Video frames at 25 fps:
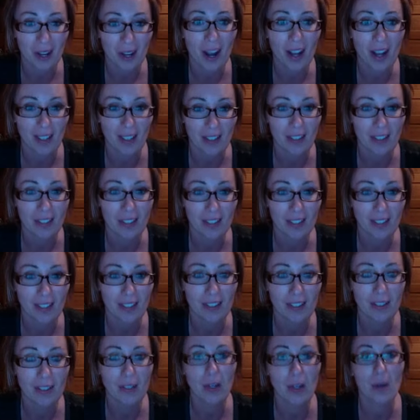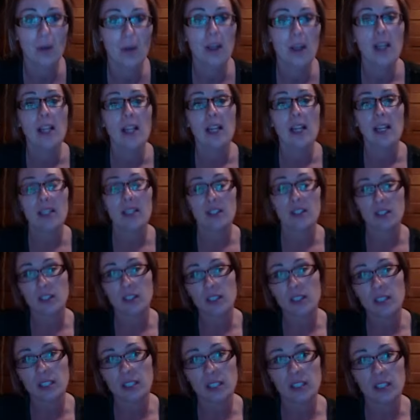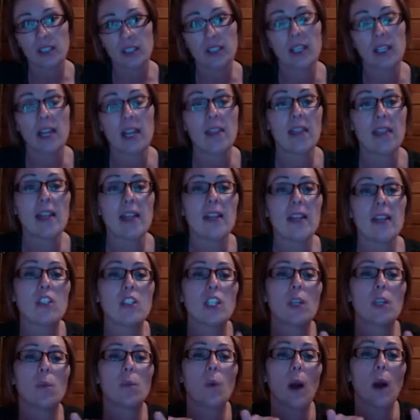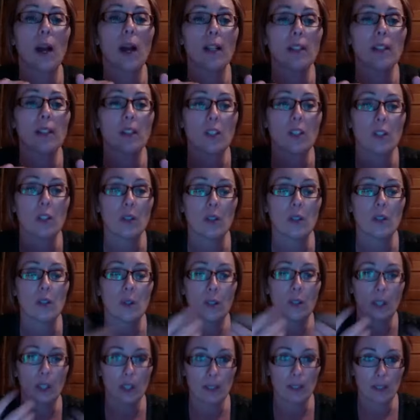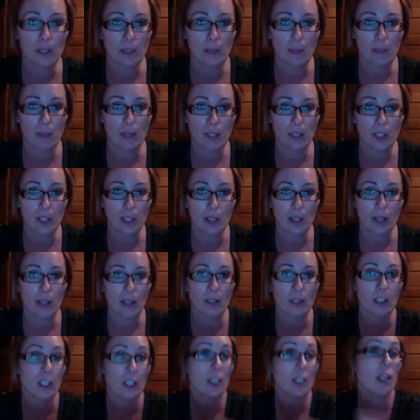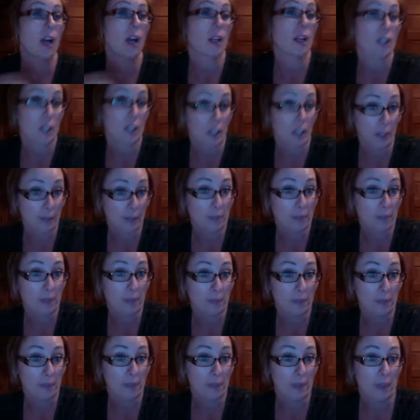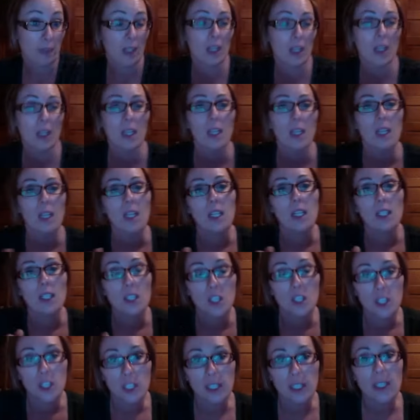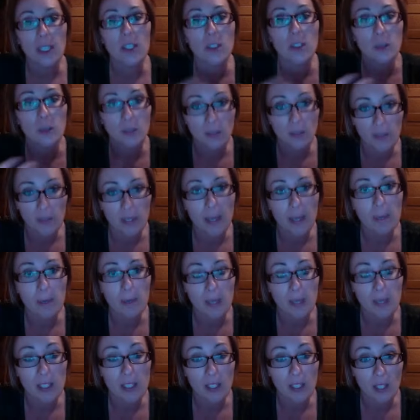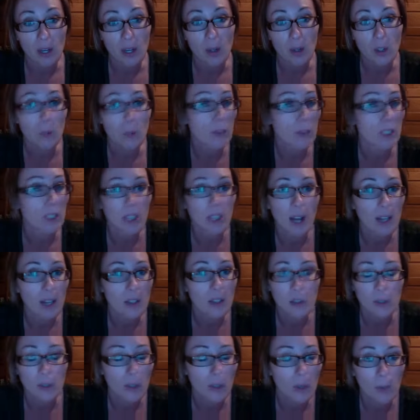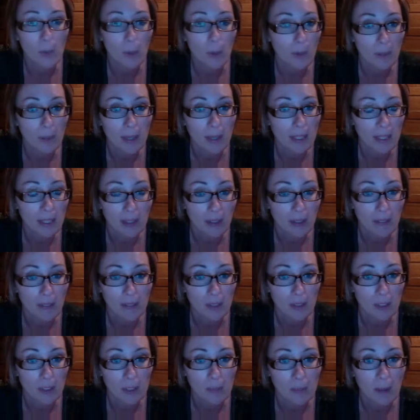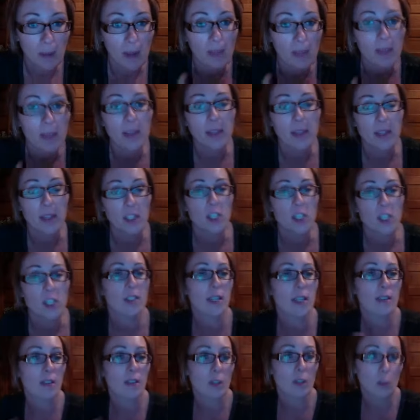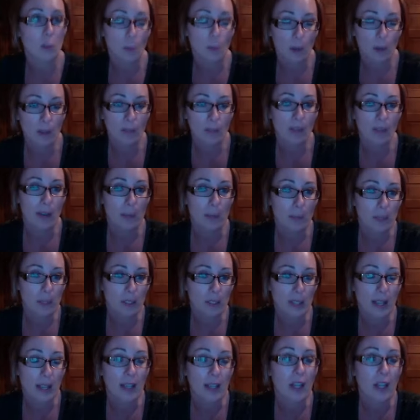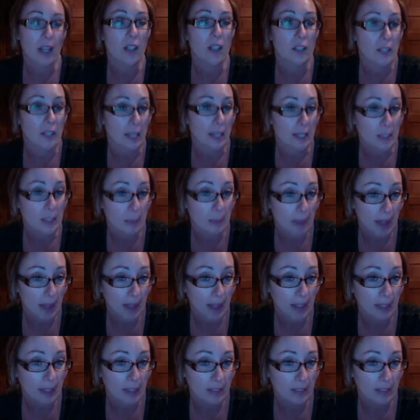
cost. Mm-hmm. So it's a good deal. And then if she wants to know she's going to be on Shakeology long term, mm-hmm. she can do the free upgrade to Coach, which costs her no more money that first month. And then she's saving 25% on her next bag.